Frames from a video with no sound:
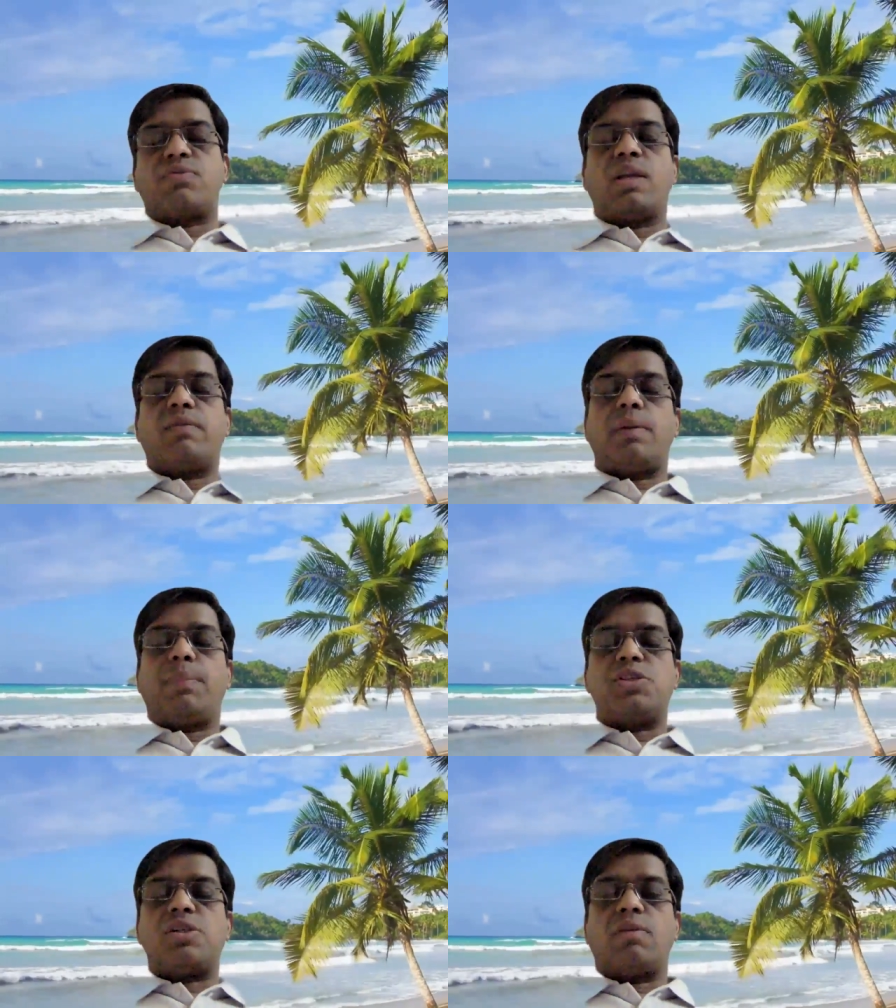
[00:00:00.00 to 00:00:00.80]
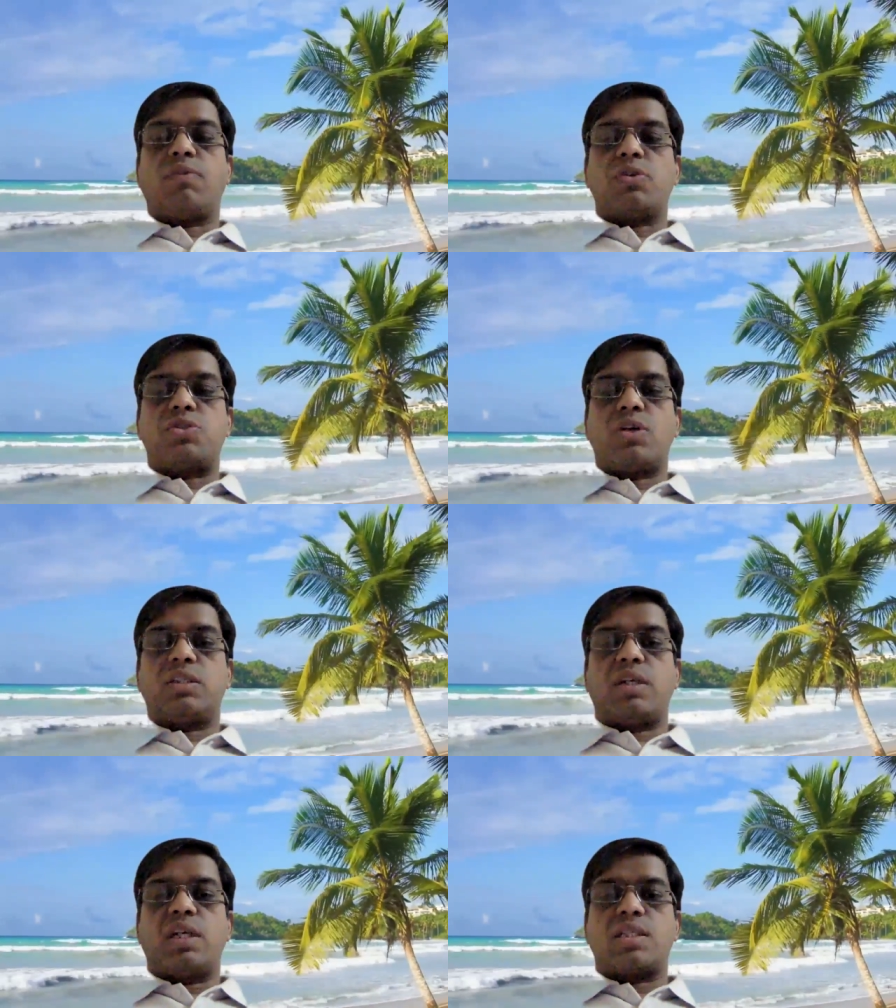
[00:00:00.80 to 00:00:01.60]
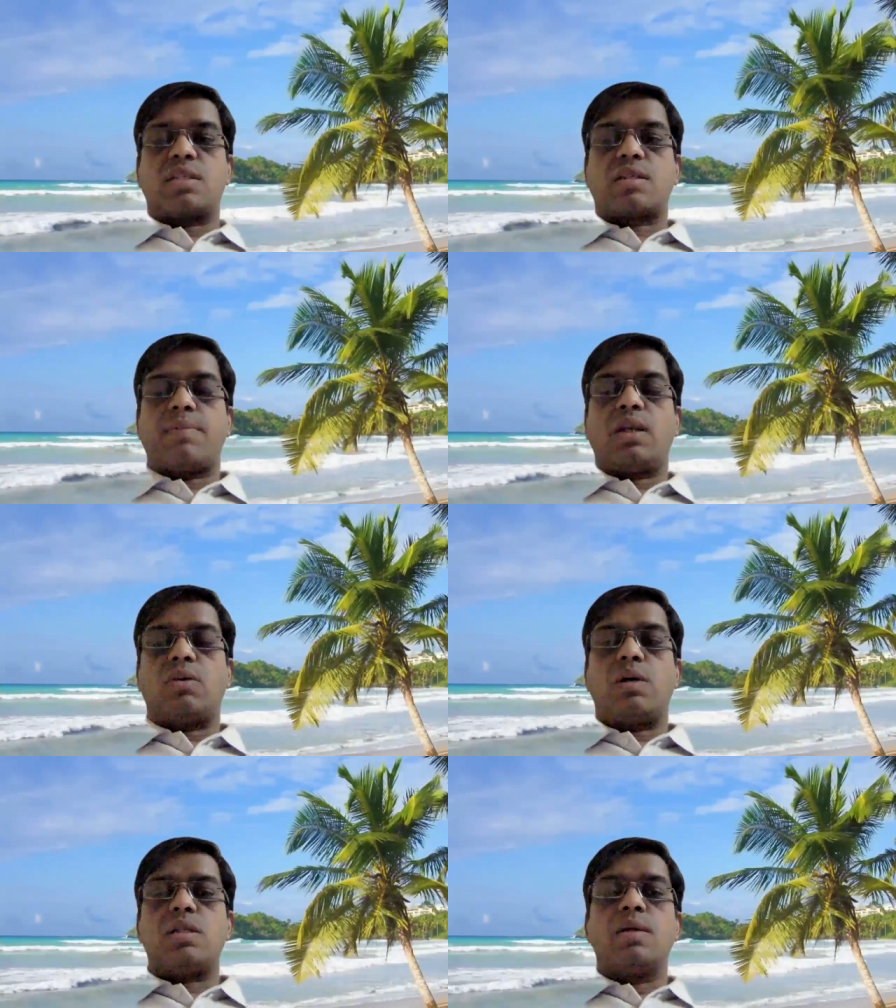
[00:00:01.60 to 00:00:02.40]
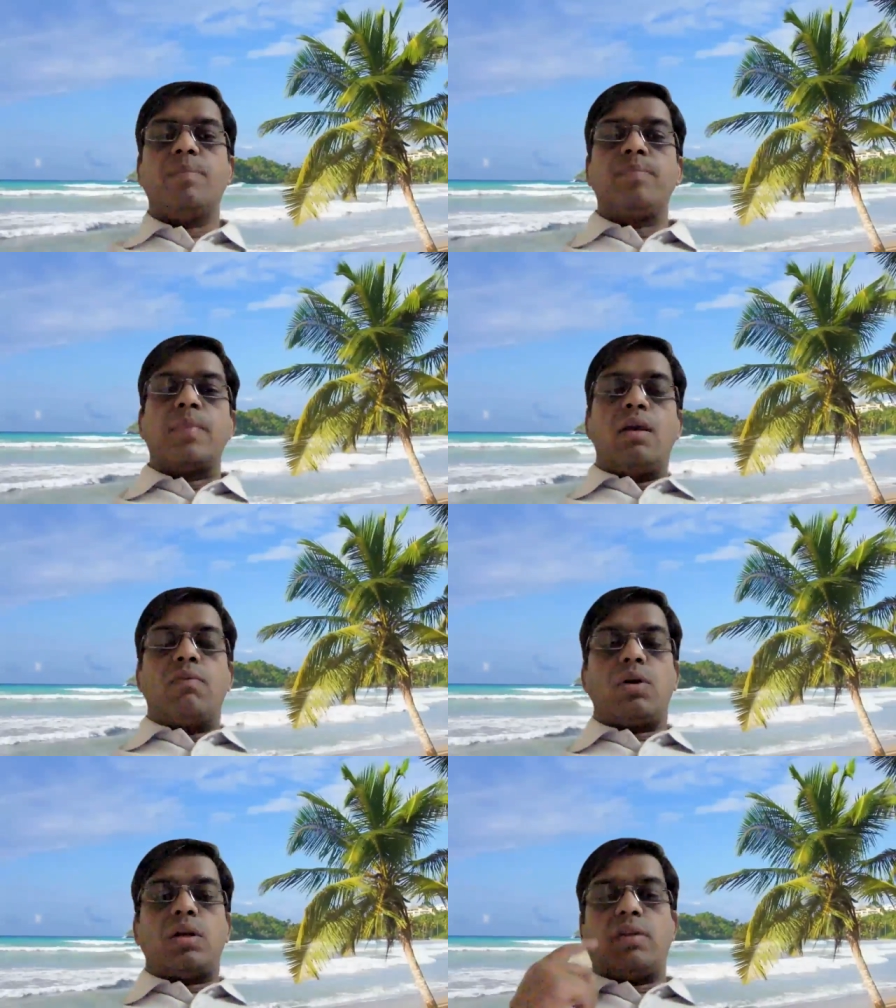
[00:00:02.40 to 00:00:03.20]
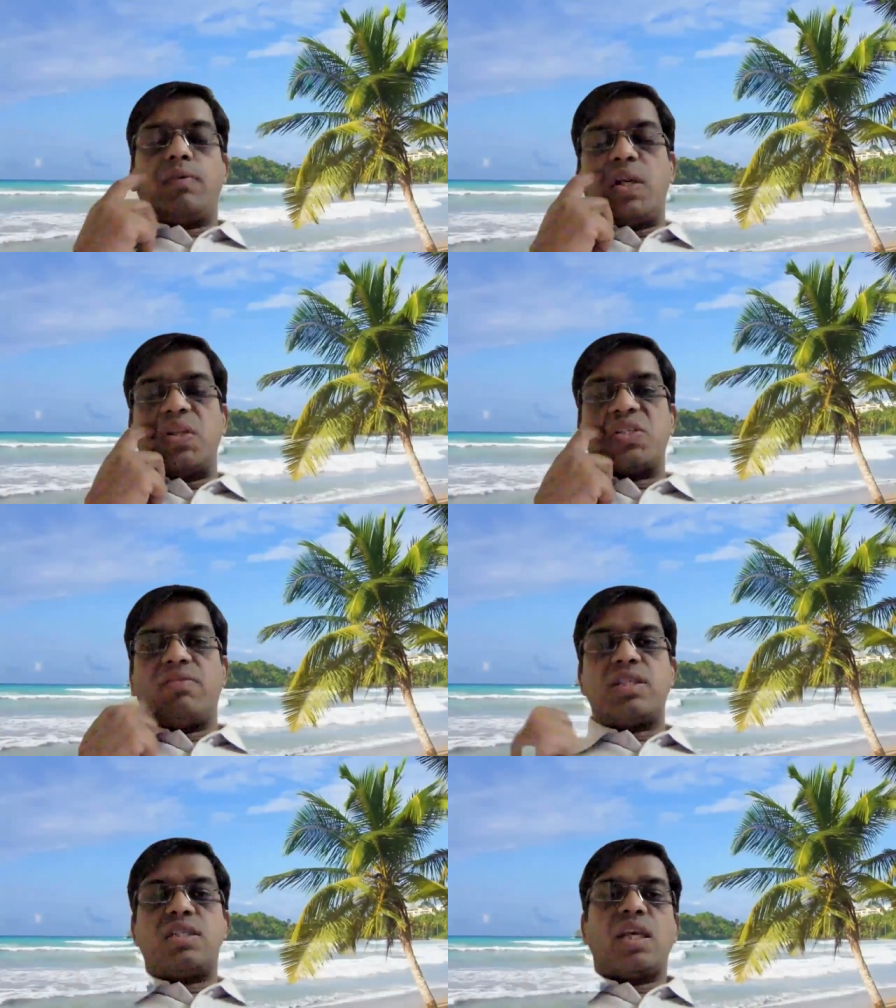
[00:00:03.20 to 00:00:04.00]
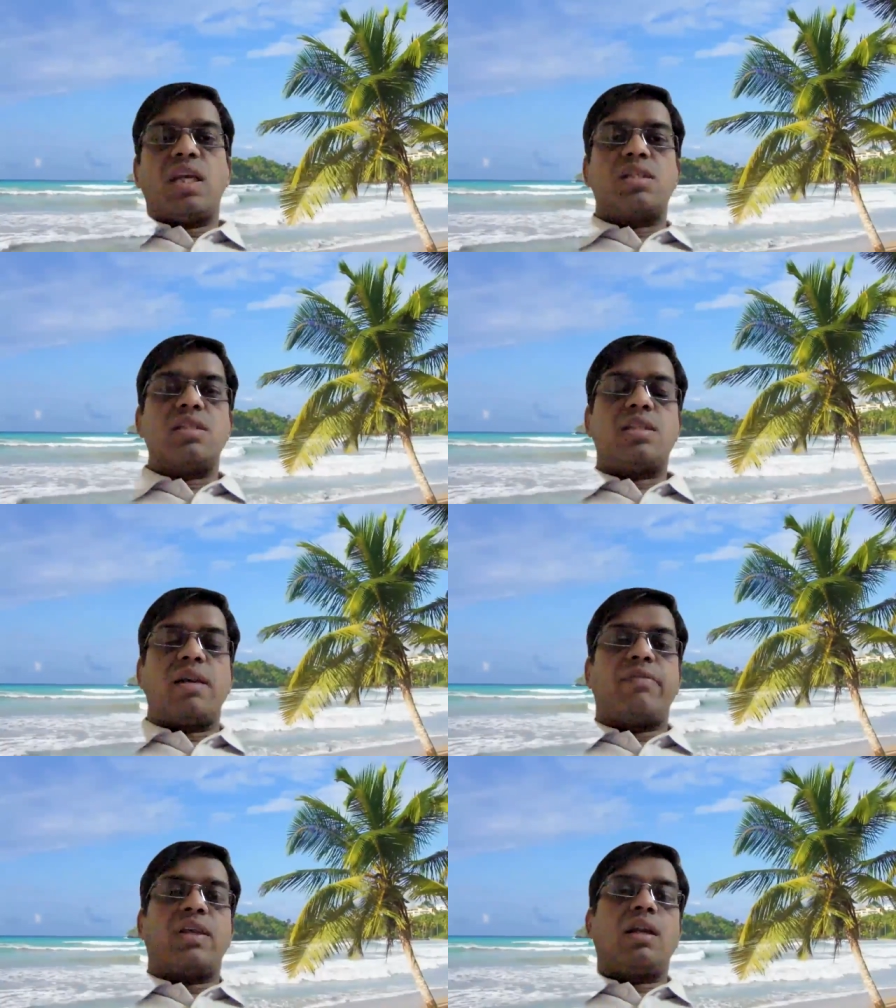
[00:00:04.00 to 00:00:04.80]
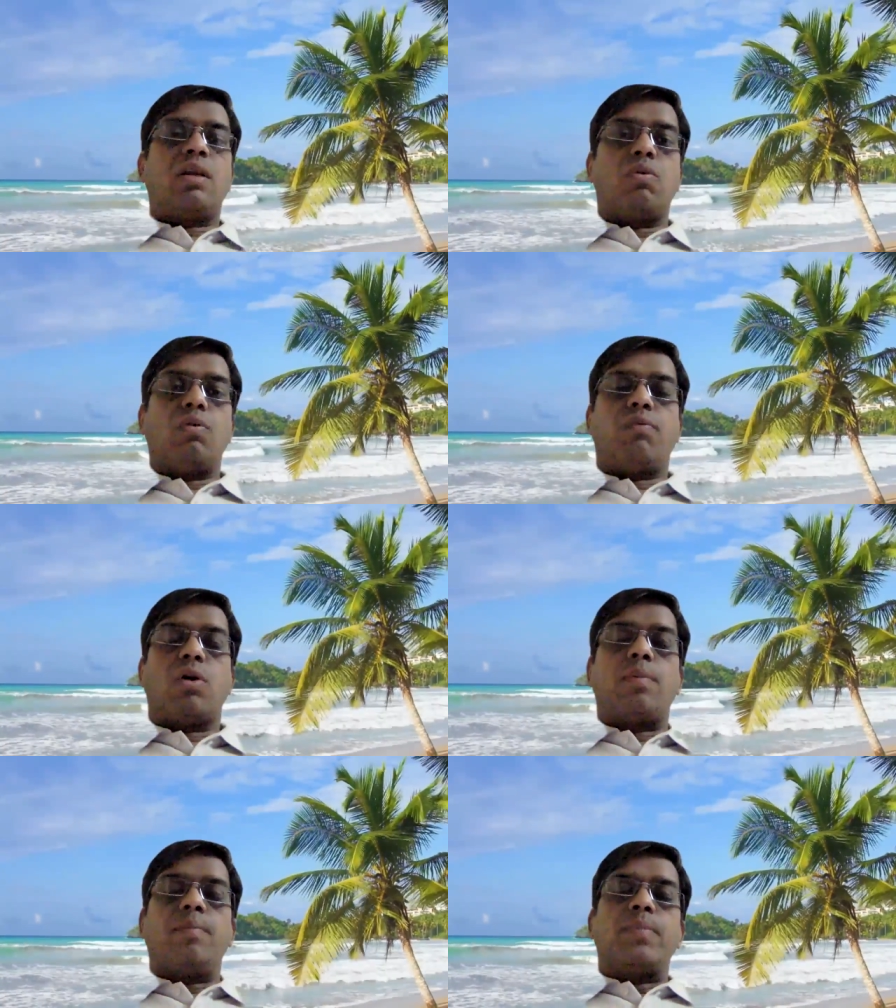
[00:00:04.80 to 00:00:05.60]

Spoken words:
Whenever a patient of osteoarthritis is coming to us, what are the various investigations that we can go for?